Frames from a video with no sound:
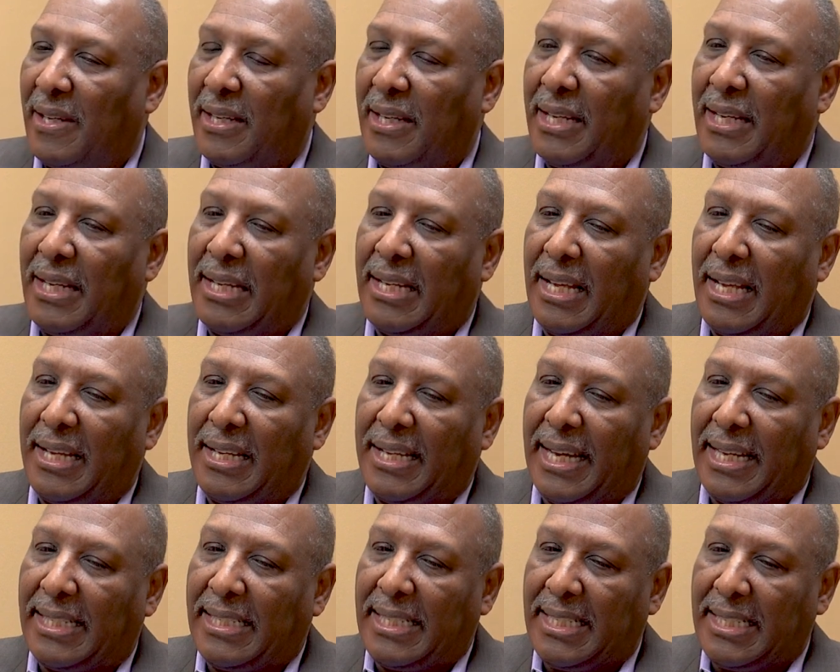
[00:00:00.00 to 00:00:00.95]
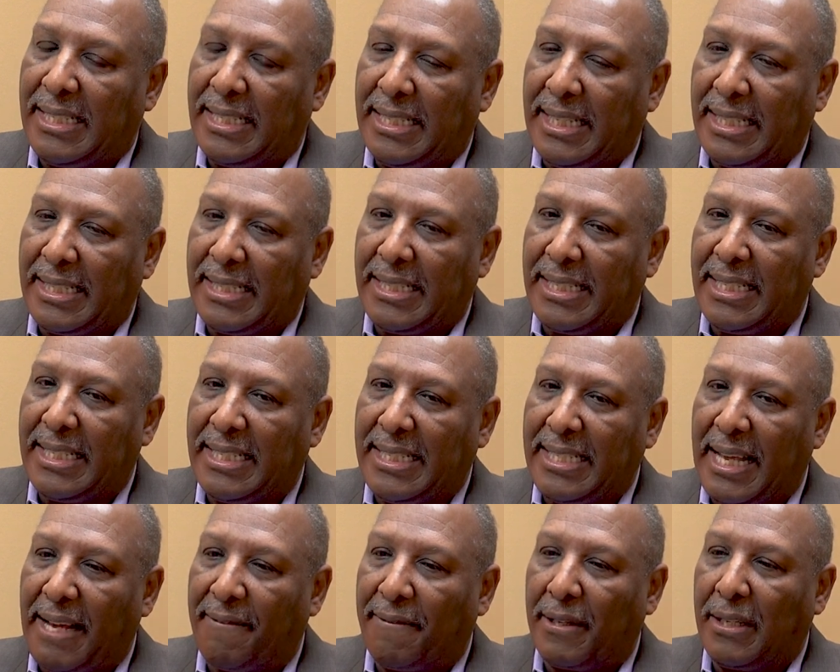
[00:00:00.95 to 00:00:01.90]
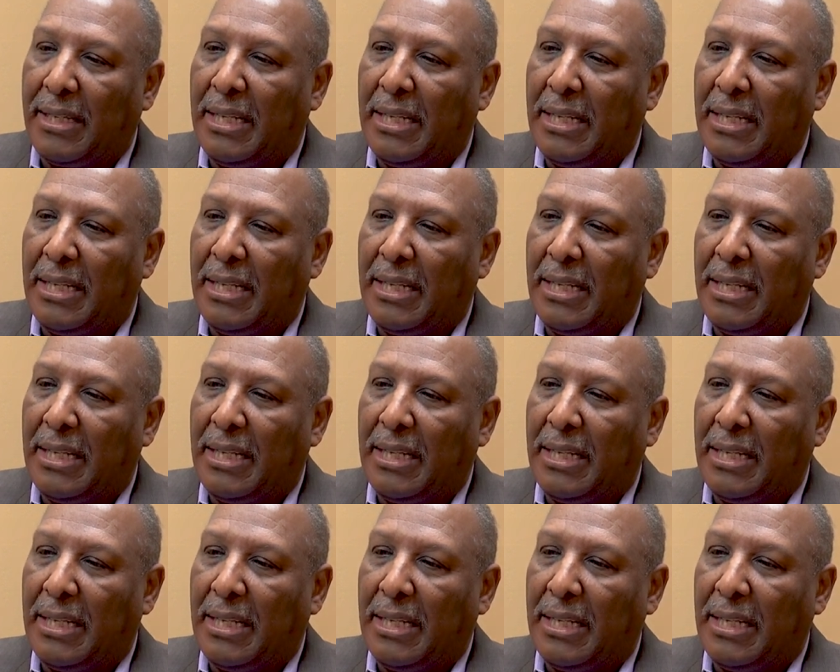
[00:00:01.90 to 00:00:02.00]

in 1967.